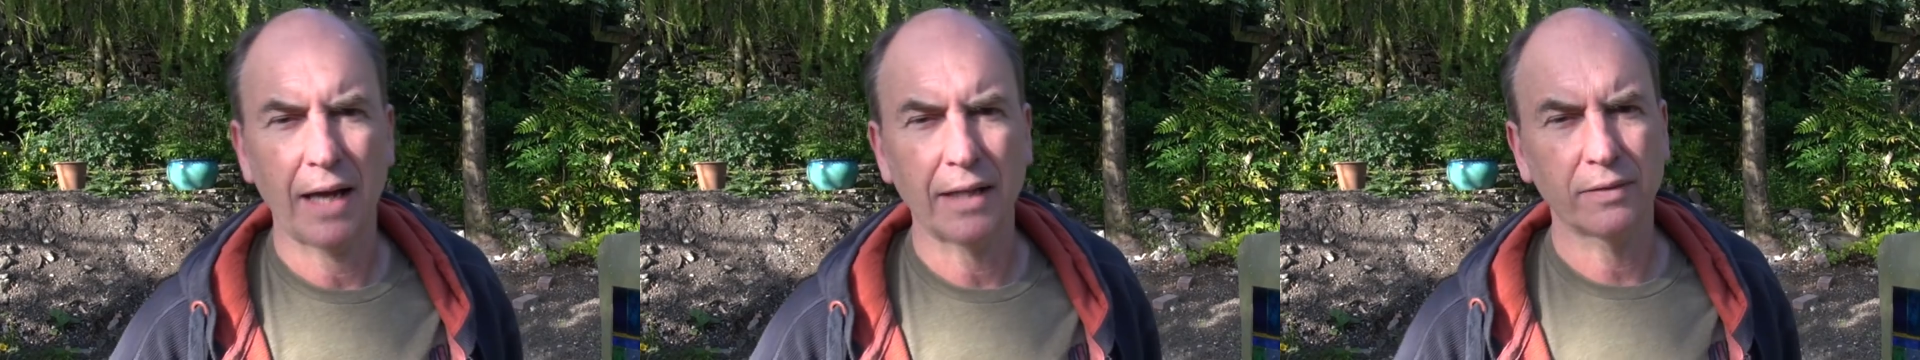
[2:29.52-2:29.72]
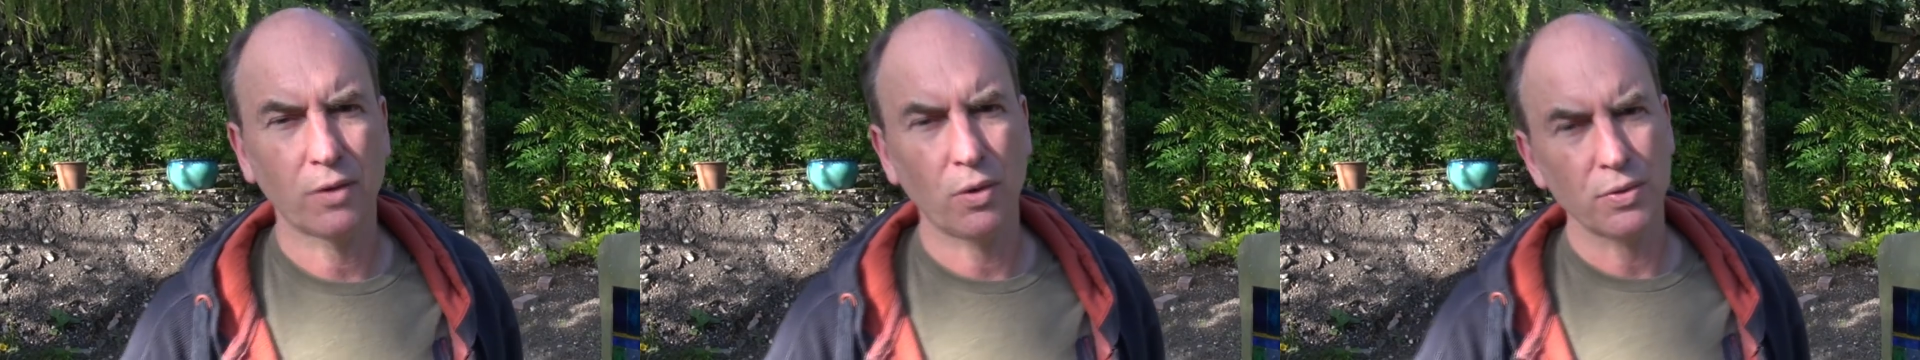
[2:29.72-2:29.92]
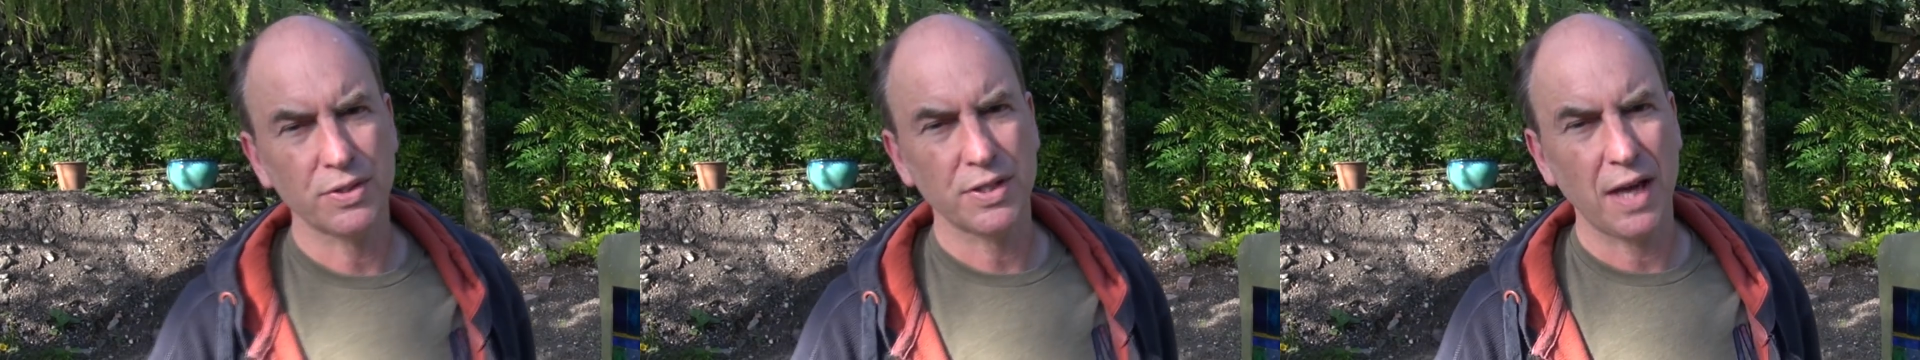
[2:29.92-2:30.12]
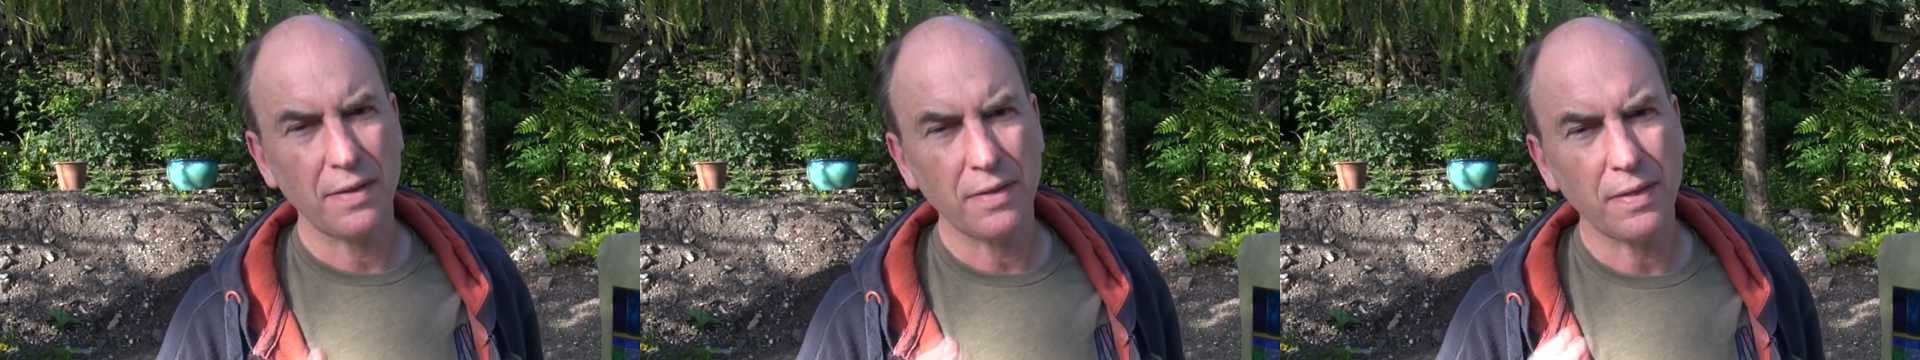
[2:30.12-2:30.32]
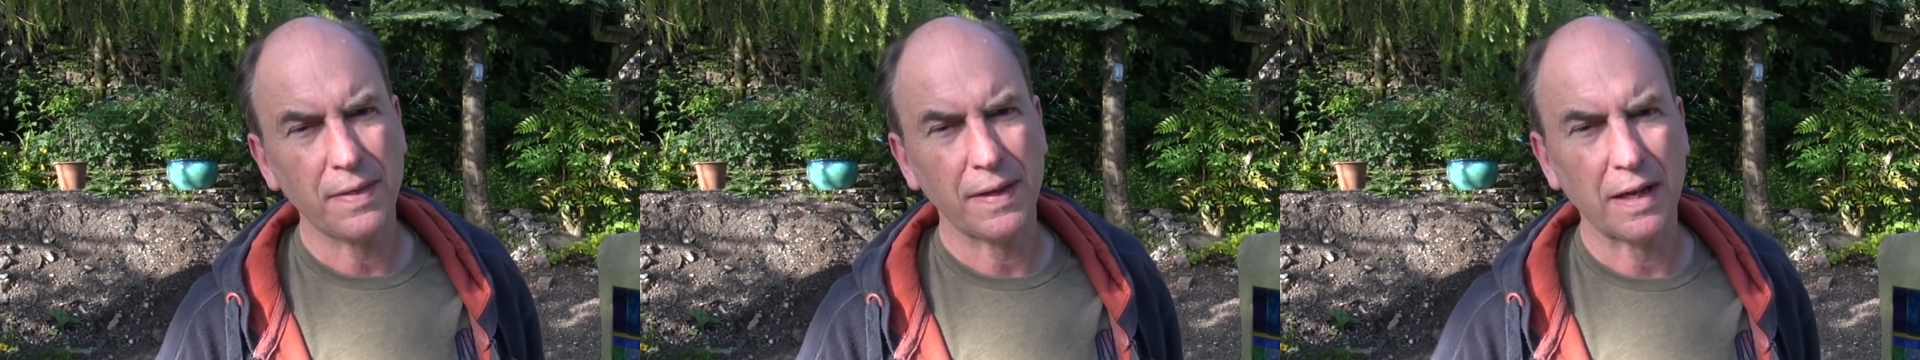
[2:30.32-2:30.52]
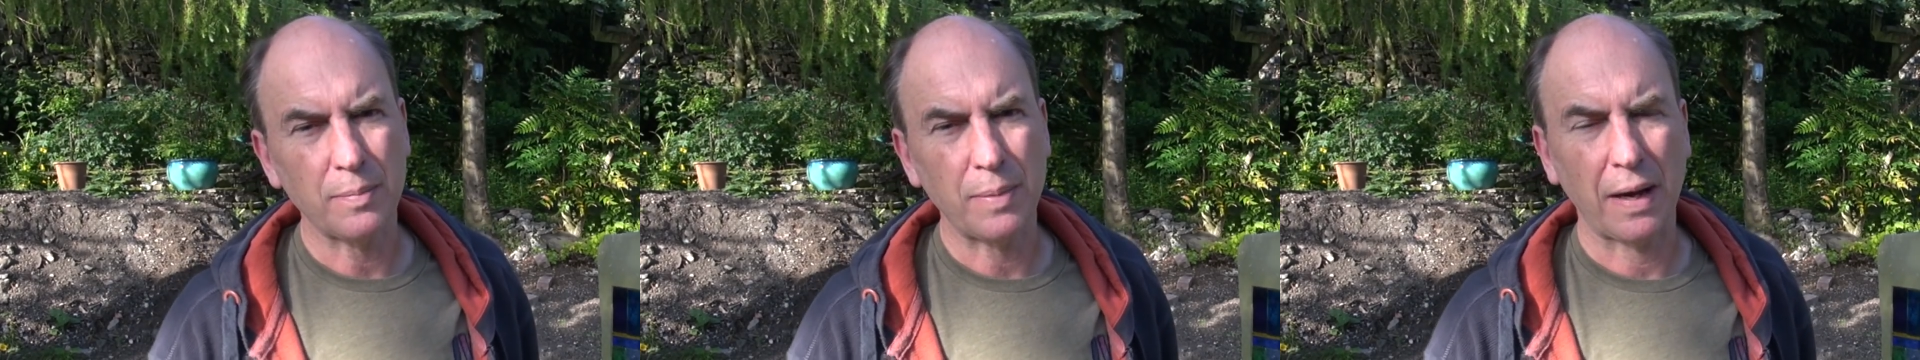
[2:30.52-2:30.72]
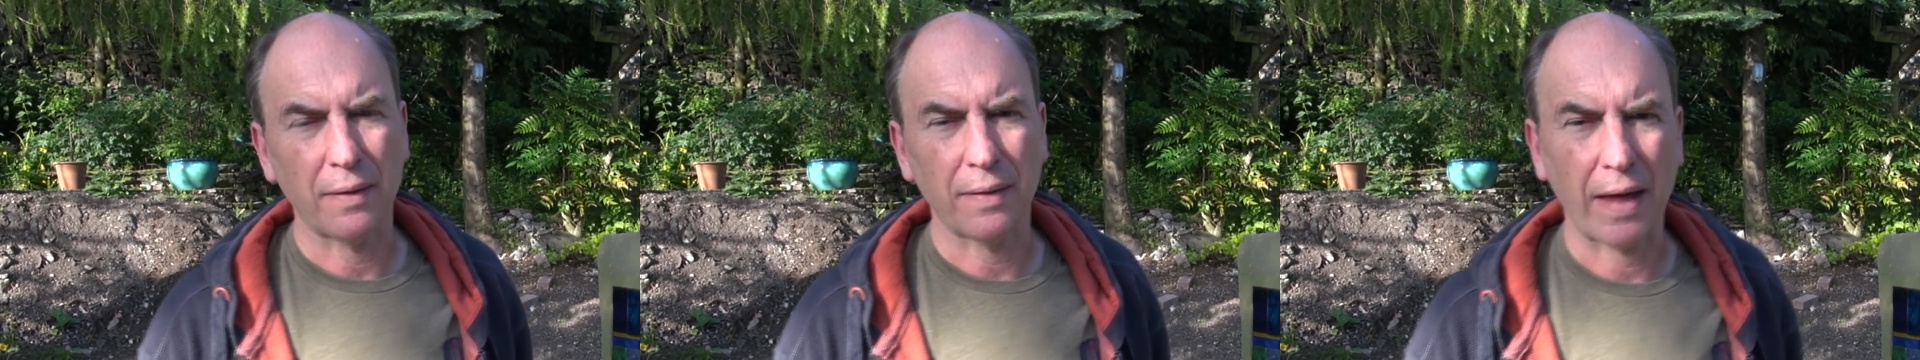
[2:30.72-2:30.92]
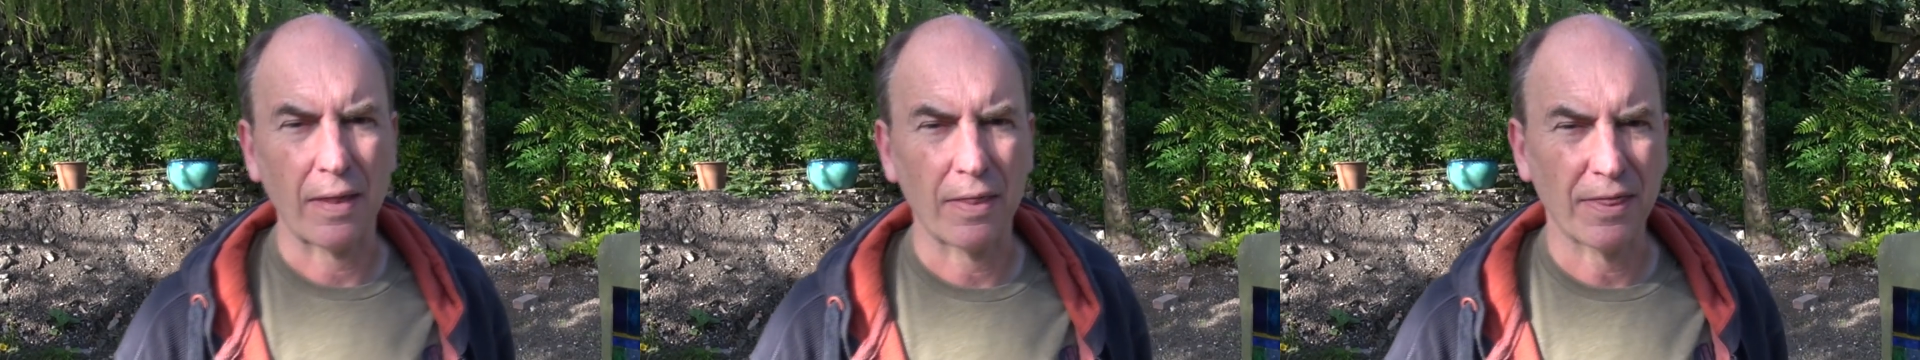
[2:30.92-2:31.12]
And of course, the other thing
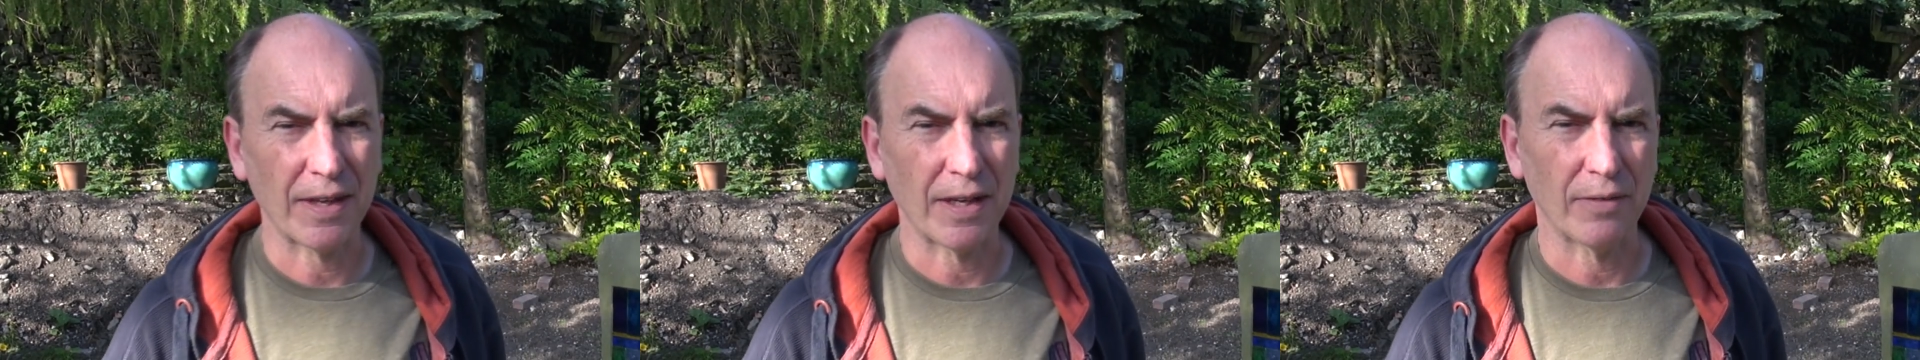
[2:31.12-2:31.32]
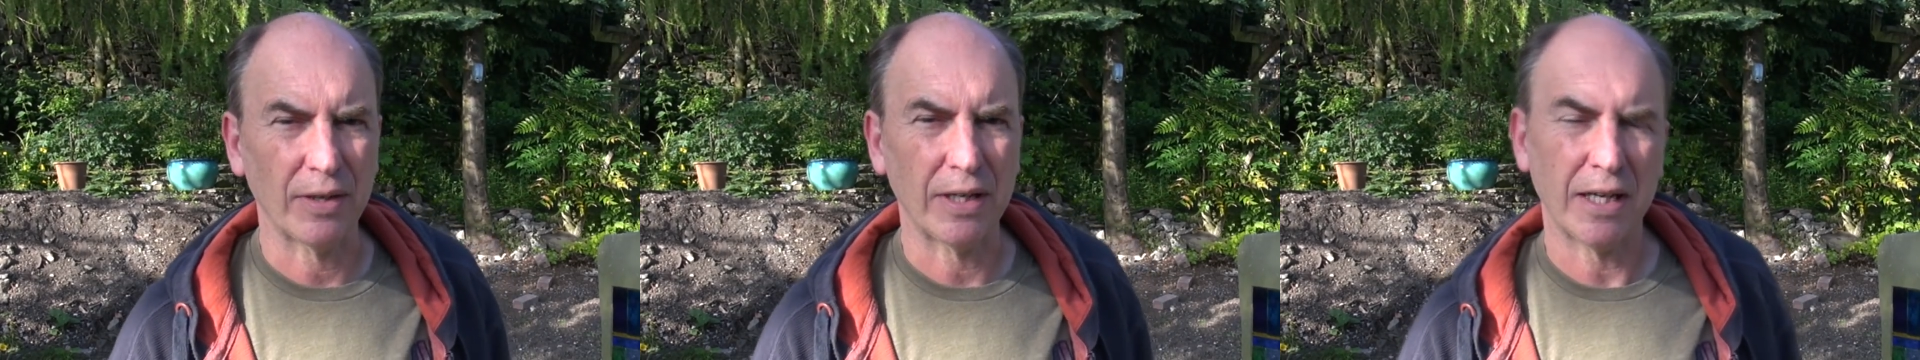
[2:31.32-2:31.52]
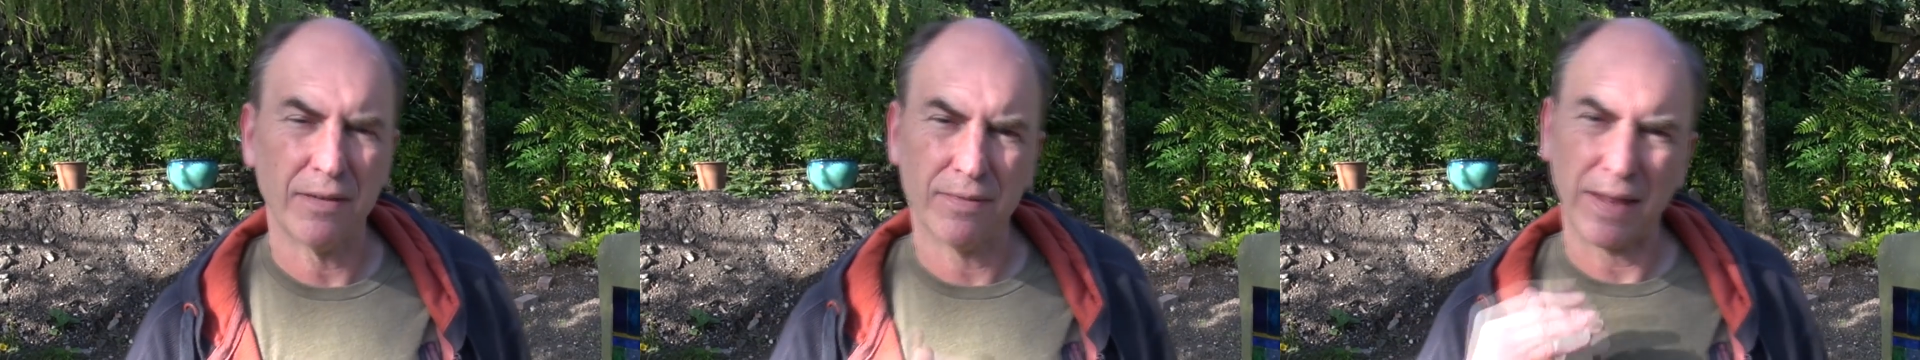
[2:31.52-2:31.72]
about that theory,